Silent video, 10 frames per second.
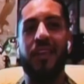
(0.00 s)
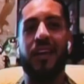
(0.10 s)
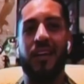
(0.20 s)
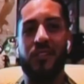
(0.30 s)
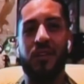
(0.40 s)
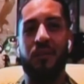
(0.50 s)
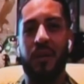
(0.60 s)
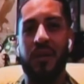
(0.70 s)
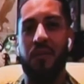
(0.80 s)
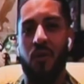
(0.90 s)
I should have been
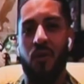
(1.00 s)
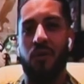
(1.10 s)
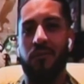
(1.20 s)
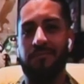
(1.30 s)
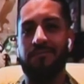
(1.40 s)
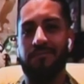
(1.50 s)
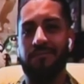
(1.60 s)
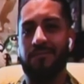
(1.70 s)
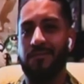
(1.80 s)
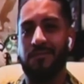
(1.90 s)
Namor.
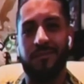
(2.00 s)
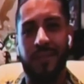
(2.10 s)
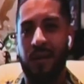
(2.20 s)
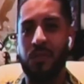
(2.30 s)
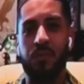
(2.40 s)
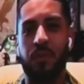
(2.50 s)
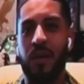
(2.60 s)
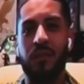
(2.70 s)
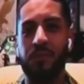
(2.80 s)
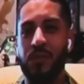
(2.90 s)
I'm just
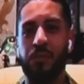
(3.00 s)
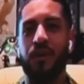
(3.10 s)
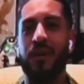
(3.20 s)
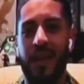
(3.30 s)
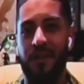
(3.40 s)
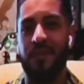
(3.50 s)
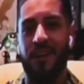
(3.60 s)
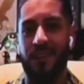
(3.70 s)
putting it out there.